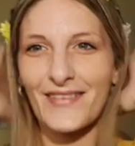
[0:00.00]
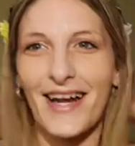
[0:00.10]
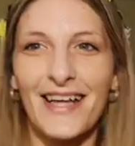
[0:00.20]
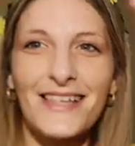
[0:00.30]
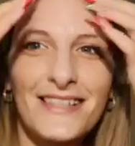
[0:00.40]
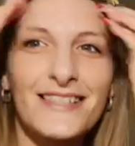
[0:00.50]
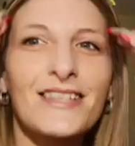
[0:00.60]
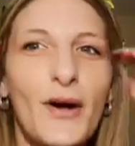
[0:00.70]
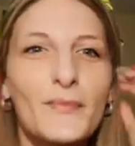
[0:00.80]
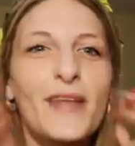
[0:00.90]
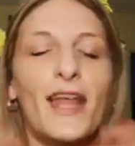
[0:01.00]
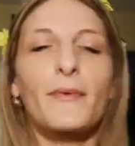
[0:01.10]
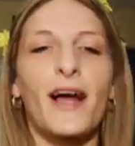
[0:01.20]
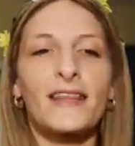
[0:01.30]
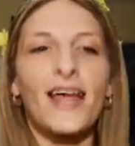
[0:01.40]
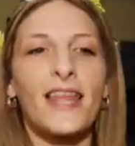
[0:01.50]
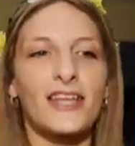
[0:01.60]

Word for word: All right. So now that we got that,